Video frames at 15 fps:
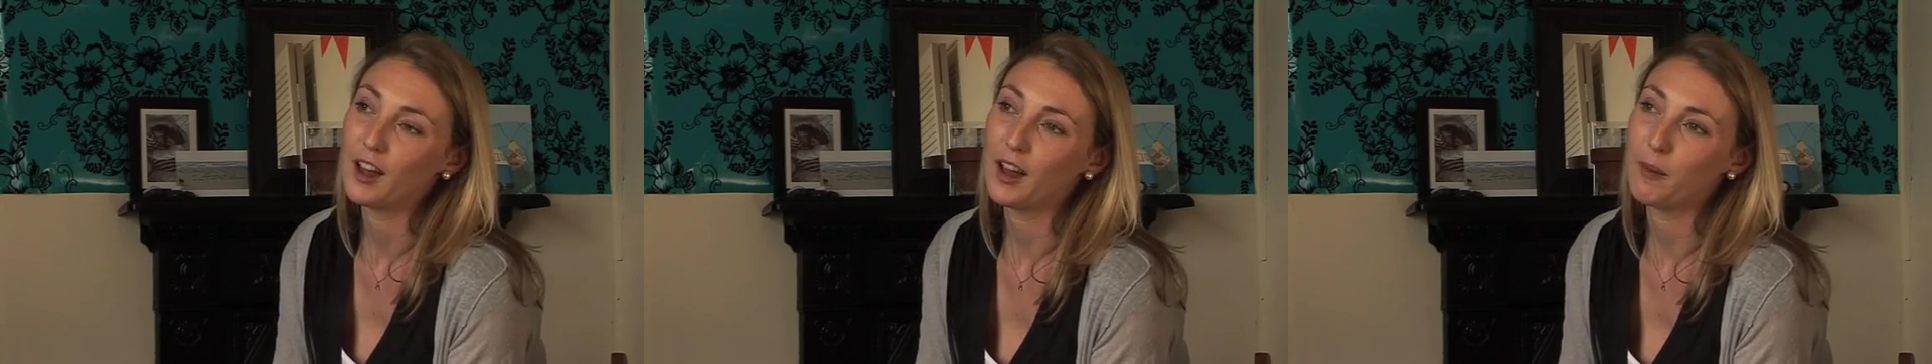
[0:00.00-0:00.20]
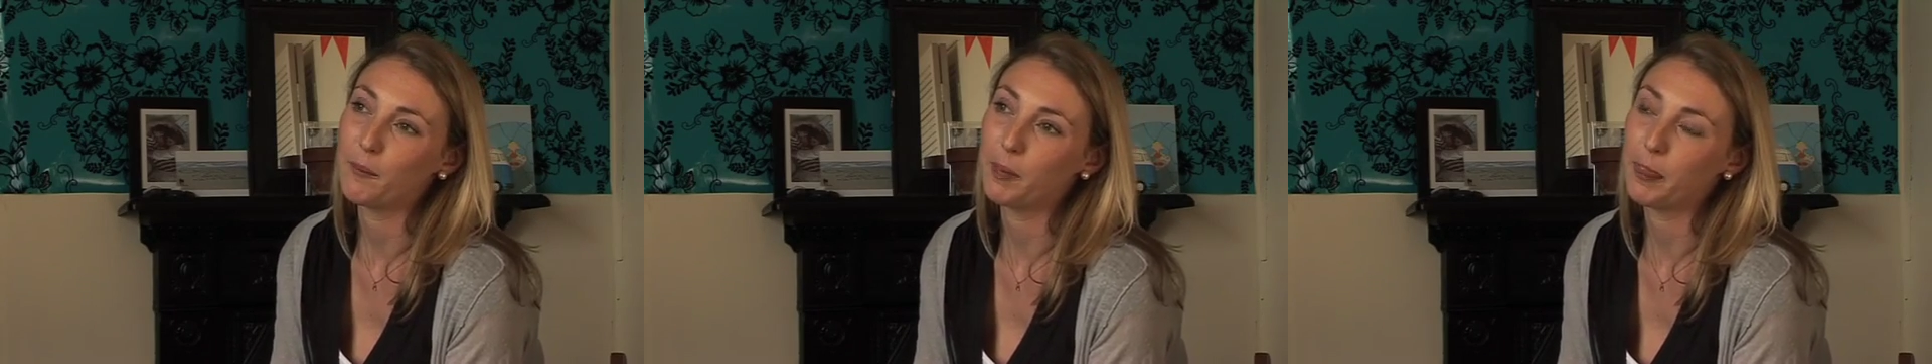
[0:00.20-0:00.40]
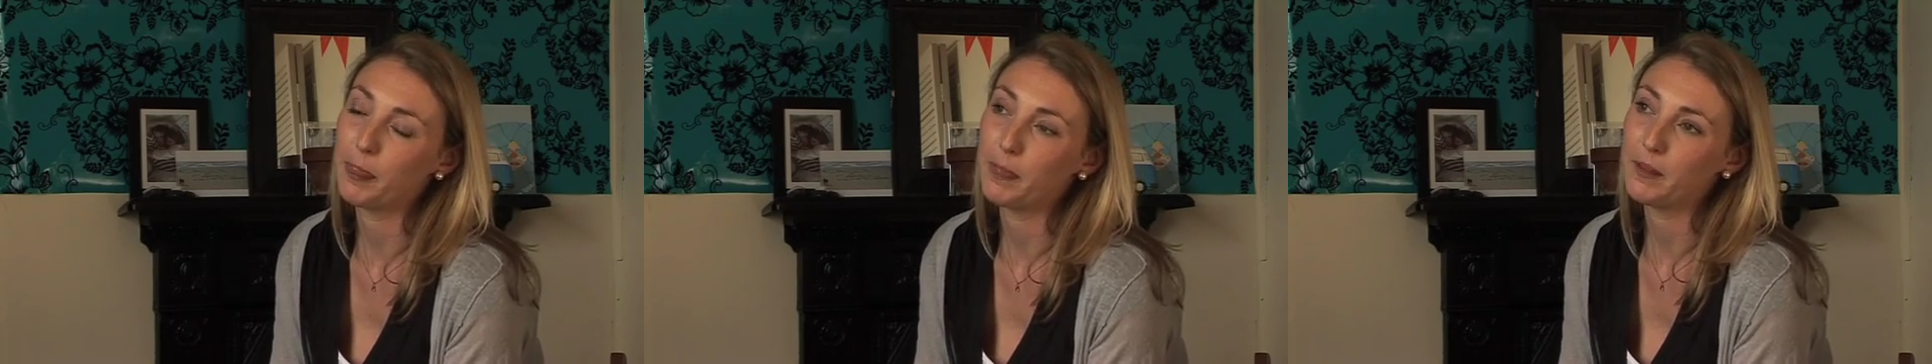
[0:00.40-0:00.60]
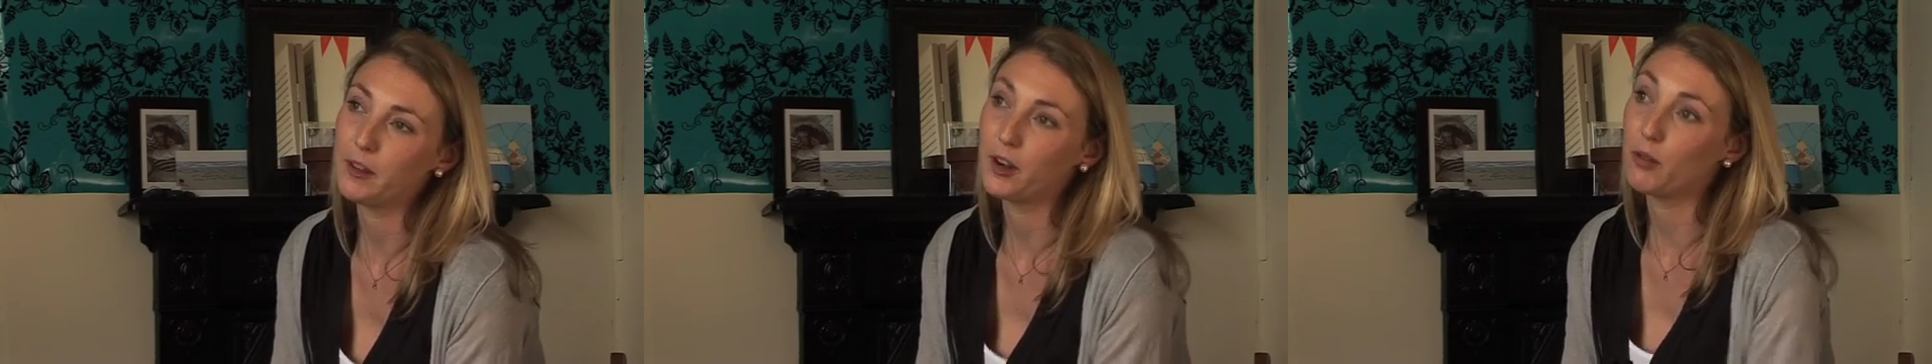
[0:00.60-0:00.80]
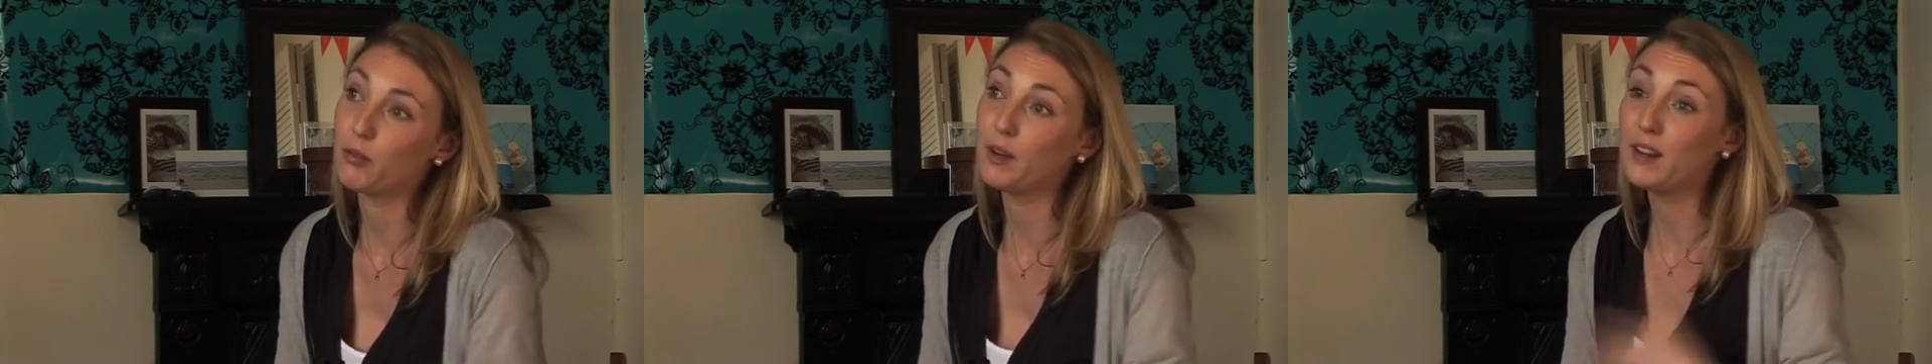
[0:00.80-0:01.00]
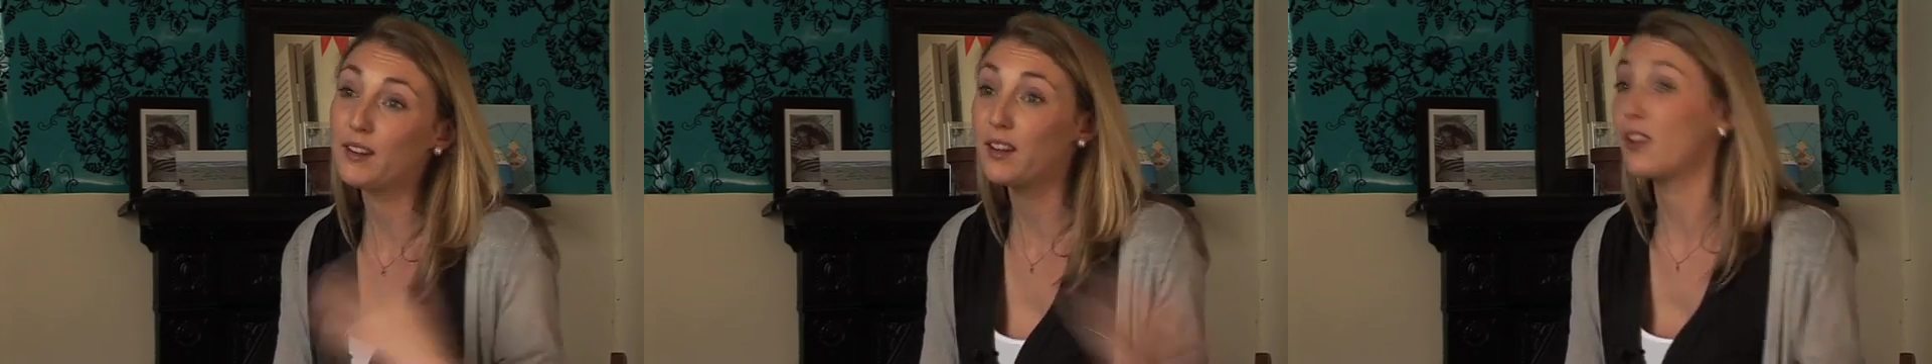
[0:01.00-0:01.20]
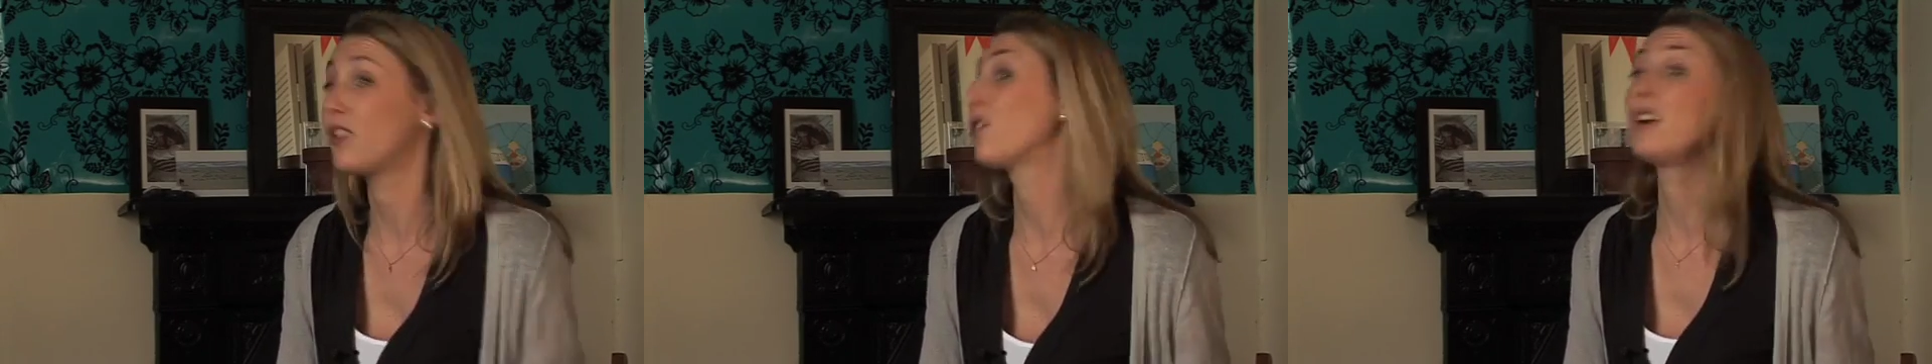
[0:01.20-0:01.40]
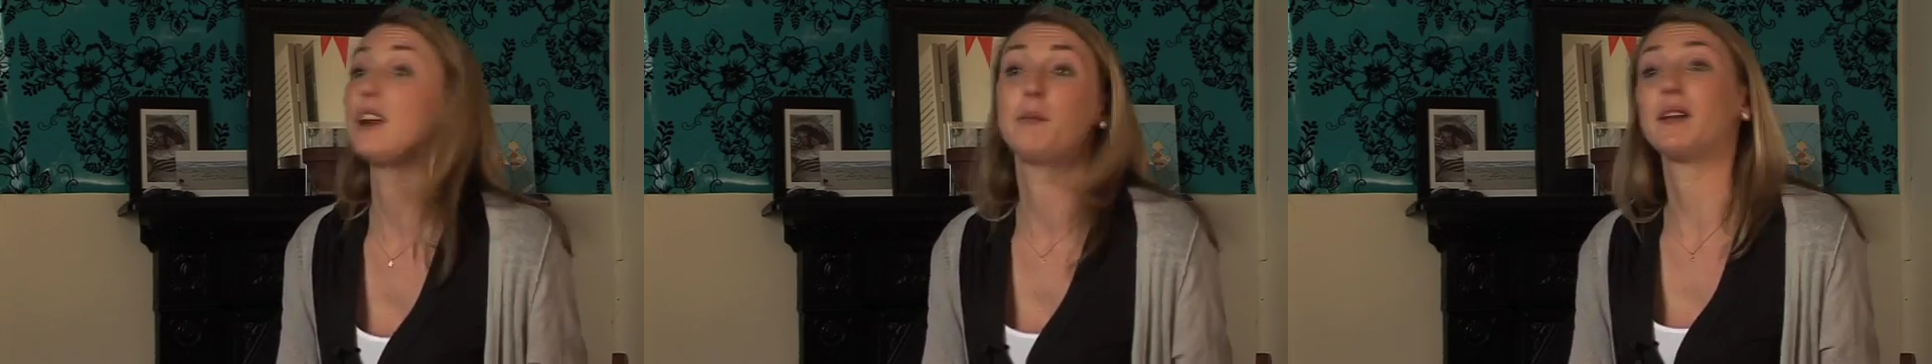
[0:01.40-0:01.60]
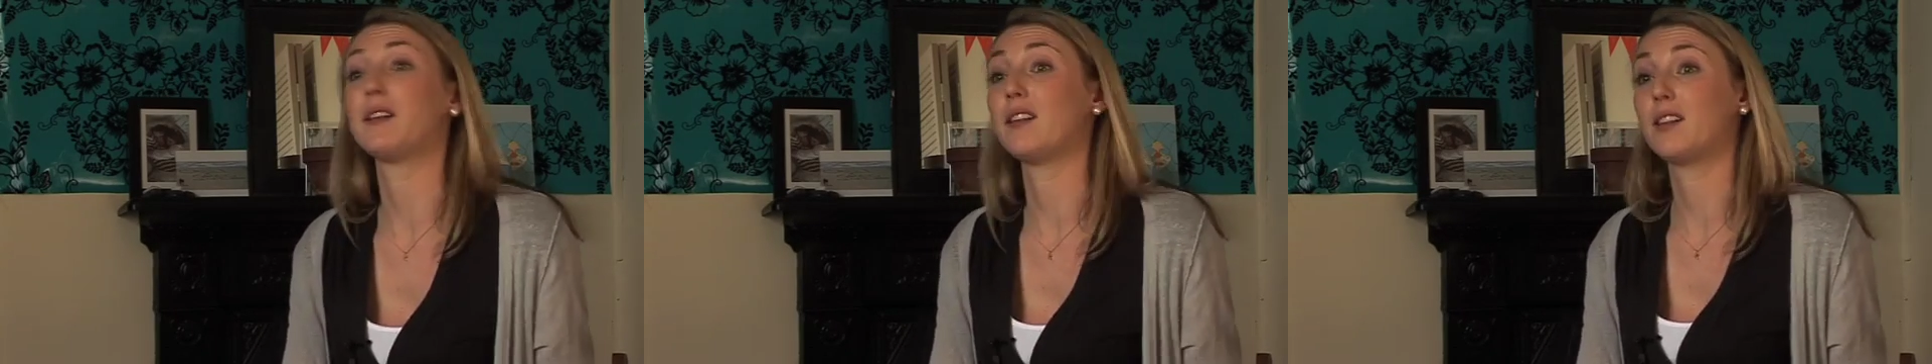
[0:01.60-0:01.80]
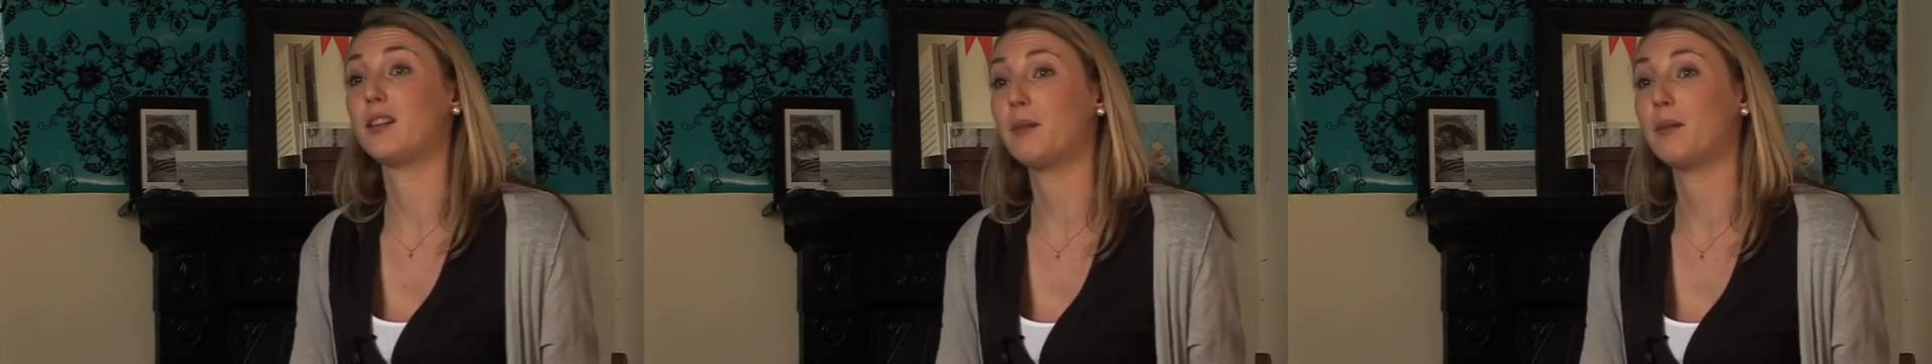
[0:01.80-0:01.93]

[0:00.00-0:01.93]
You know, research really misses